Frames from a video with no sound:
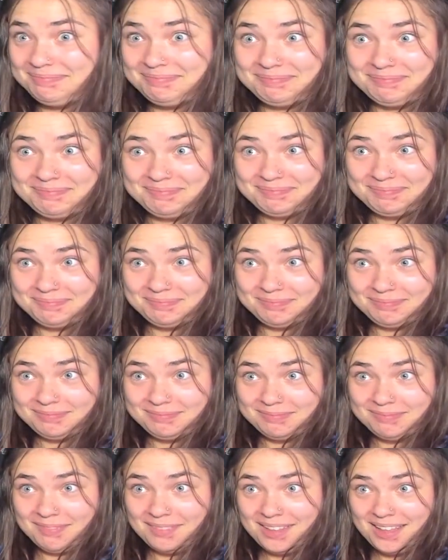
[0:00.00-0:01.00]
I get
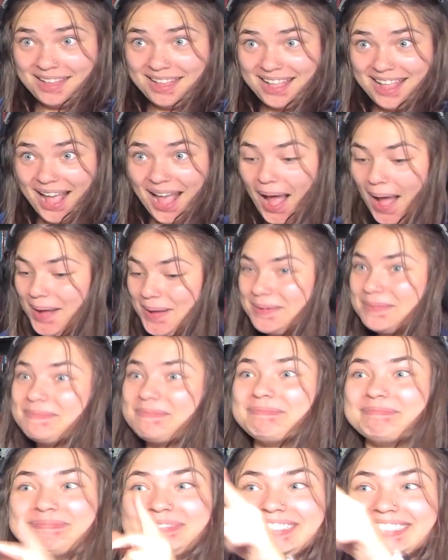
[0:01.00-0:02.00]
what I need.
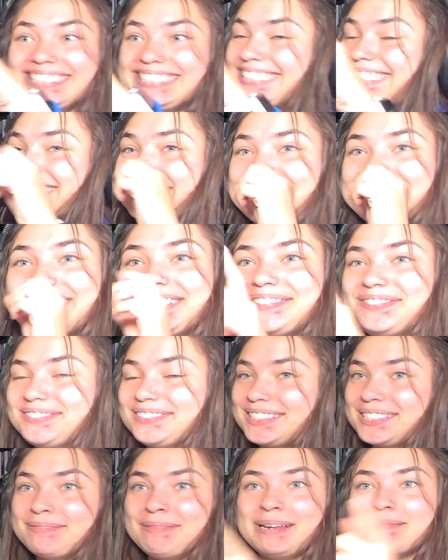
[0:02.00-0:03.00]

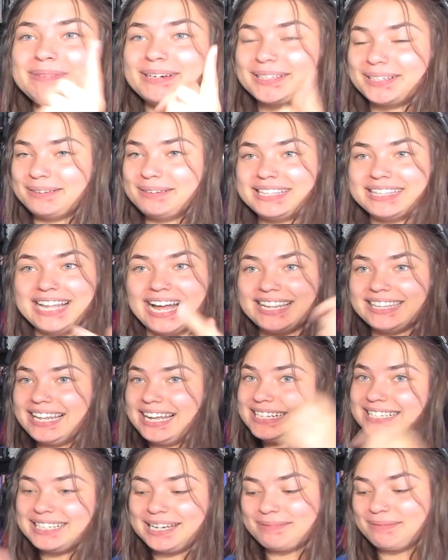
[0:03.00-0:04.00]
Somebody better go get that
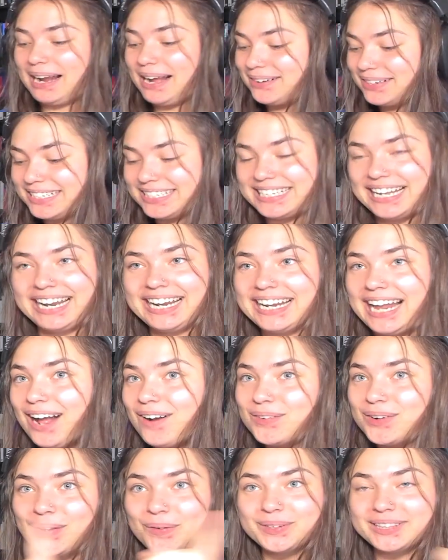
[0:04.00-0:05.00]
lightsaber out of his hand. I
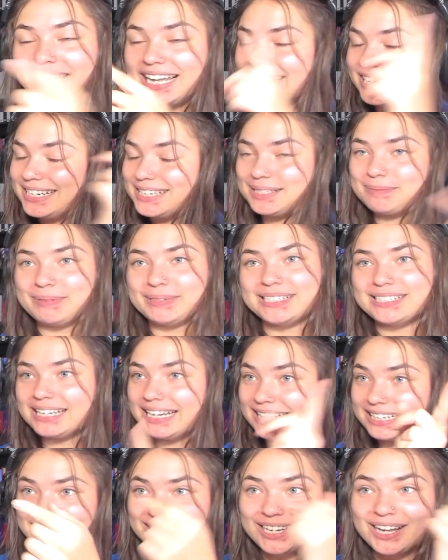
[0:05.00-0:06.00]
don't know what that is, but
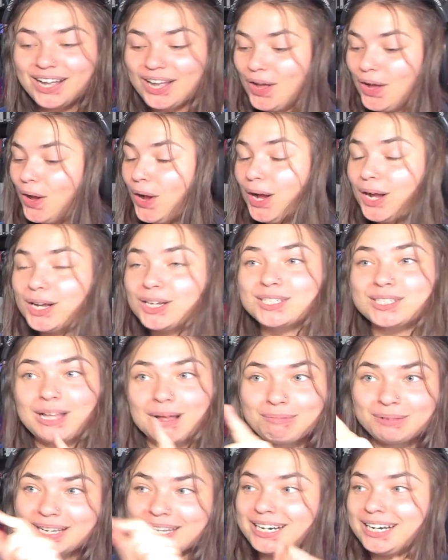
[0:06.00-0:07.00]

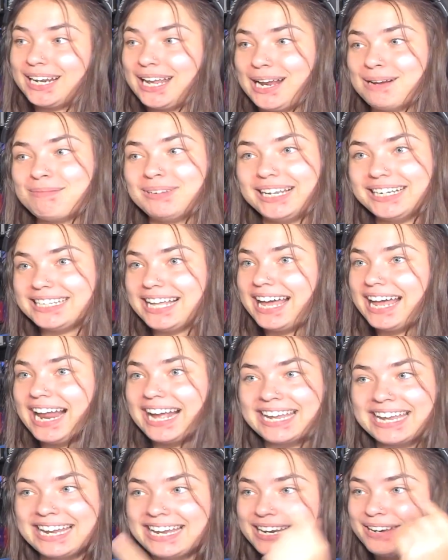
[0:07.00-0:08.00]
stop looking at the camera like that.
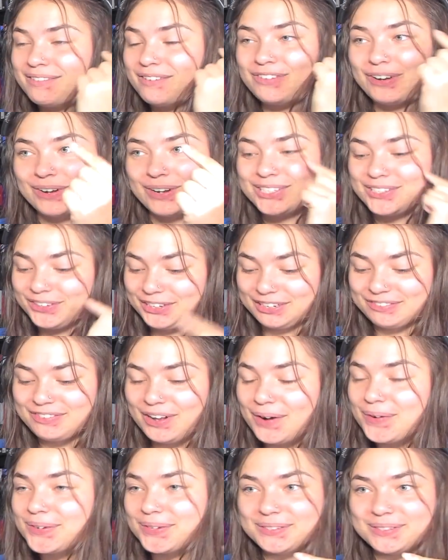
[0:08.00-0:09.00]
I can't even focus on your
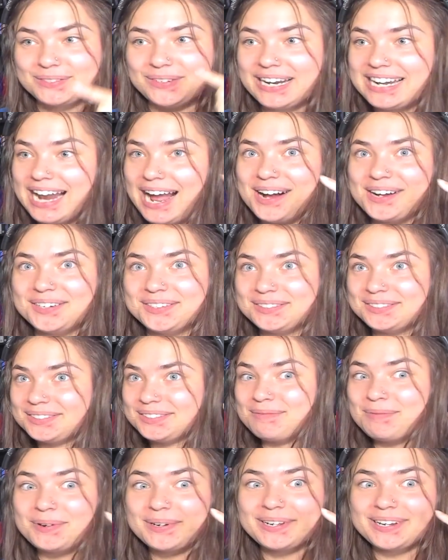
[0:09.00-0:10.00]
vocals right now,
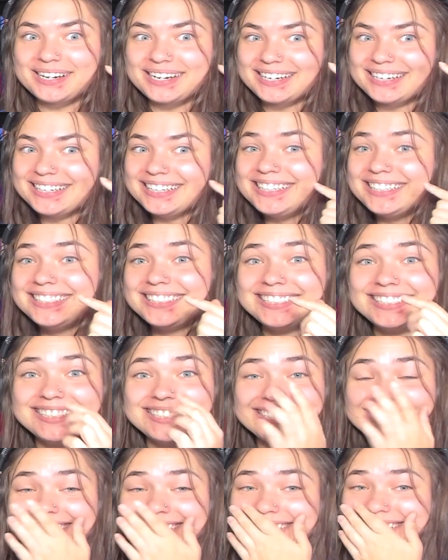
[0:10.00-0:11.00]
boy.
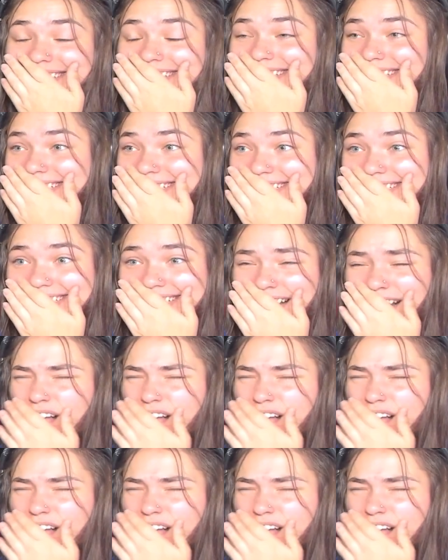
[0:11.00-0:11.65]
And I said,